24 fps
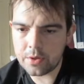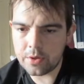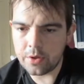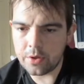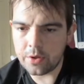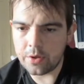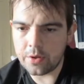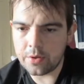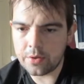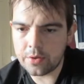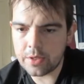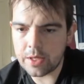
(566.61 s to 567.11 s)

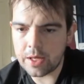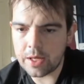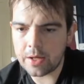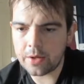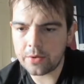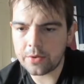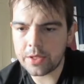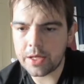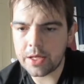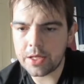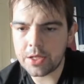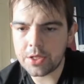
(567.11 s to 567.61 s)
Look
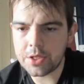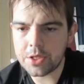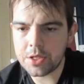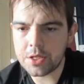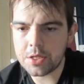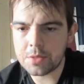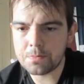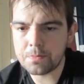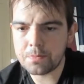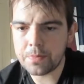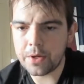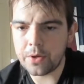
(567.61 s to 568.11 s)
how the
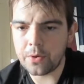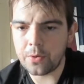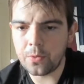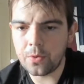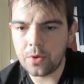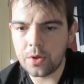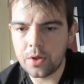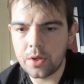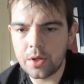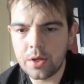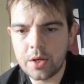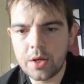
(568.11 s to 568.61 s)
engine is
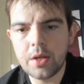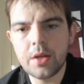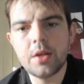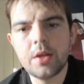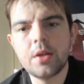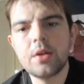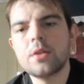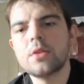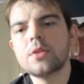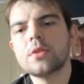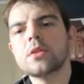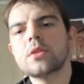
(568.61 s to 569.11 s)
built
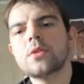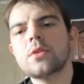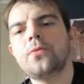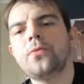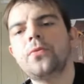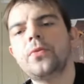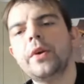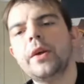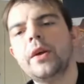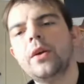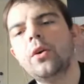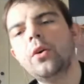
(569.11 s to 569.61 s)
to
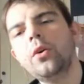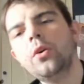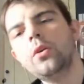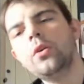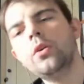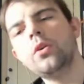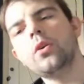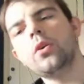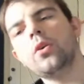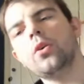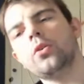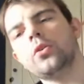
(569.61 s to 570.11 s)
fit
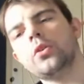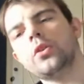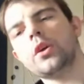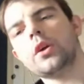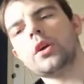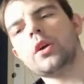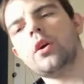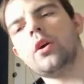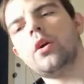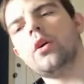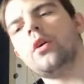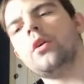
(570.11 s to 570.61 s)
on the
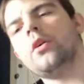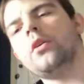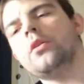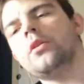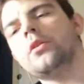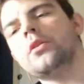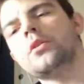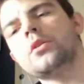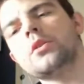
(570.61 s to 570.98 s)
car.